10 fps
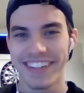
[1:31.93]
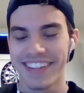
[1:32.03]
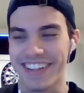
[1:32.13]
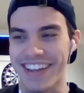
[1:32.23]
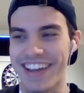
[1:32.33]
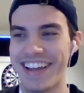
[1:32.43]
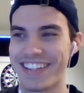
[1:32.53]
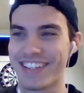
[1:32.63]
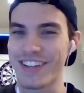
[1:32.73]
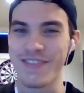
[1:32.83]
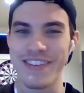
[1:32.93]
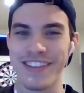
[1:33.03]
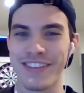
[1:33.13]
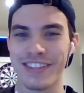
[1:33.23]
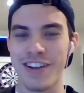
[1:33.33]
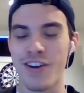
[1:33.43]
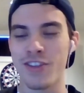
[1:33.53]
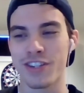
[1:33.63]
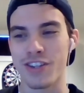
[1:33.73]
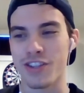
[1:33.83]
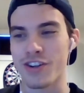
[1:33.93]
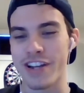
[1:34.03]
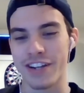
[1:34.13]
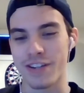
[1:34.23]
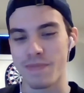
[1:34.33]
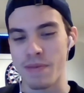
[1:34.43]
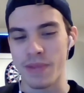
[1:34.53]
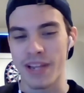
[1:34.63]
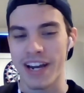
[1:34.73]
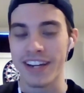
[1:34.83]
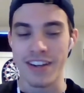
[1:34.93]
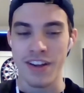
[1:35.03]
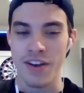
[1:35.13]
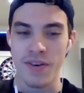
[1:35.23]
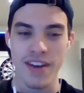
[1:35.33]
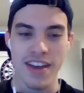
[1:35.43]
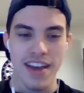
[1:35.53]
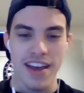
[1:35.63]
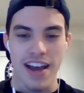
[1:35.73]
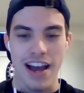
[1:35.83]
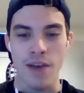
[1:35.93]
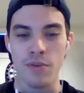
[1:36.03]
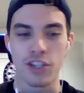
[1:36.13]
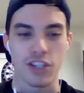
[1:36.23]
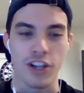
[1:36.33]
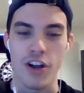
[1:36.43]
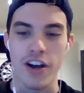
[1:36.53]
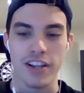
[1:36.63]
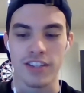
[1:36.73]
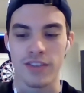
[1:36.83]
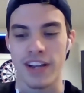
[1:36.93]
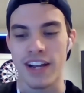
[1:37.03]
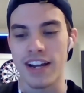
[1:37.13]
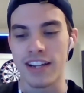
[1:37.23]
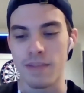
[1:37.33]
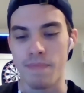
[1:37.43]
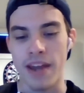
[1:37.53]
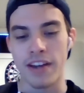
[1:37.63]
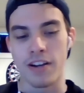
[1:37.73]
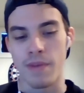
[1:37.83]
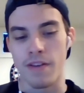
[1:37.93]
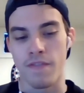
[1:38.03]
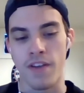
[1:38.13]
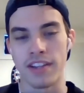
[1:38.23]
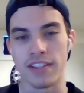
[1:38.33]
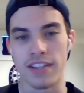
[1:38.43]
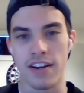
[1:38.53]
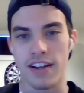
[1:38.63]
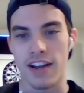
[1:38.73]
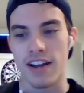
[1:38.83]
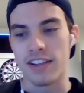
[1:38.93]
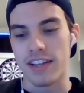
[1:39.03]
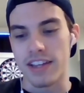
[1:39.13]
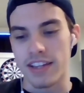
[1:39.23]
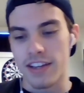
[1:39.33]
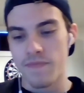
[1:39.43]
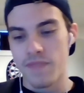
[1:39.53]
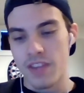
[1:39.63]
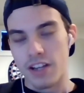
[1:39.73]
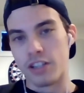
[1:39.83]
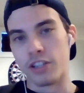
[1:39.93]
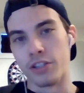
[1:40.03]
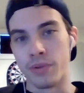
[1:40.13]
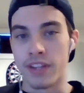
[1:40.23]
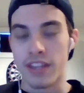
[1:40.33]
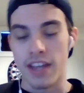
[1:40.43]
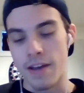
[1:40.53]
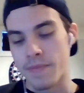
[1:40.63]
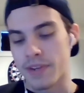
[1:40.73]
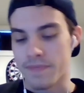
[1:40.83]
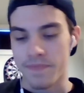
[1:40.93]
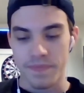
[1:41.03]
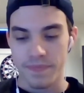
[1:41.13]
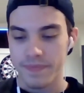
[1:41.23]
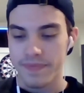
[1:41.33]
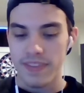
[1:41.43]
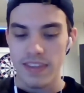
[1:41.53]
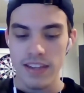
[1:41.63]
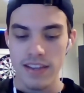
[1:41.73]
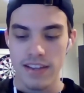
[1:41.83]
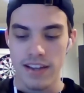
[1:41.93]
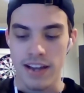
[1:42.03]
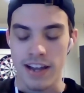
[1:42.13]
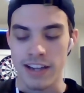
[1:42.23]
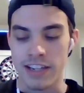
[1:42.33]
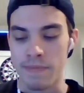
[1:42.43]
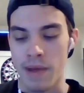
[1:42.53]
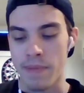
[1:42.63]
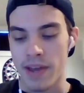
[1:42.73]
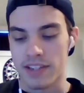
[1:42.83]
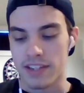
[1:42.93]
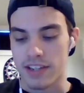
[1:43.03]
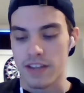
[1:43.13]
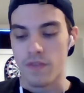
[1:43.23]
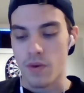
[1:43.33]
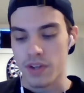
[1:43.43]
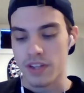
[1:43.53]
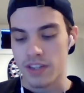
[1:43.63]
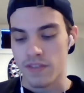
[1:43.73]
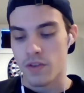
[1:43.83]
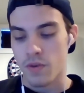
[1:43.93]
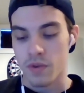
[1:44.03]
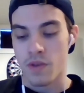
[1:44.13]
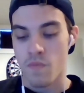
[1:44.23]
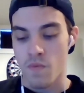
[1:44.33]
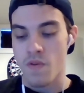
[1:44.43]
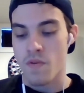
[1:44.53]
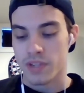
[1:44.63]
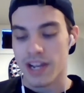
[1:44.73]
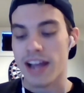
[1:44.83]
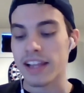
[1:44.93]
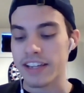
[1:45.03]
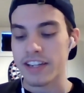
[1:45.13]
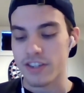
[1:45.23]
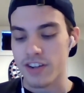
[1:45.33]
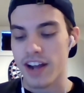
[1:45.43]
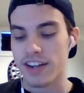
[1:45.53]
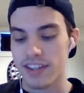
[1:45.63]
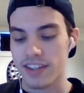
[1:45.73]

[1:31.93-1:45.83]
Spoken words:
Like, so there's all of a sudden 30 extra people that I didn't know. I was just lost. So I kind of depended on my friends there to kind of like glue to them. And I did my best to stay focused, even though it was highly distracting.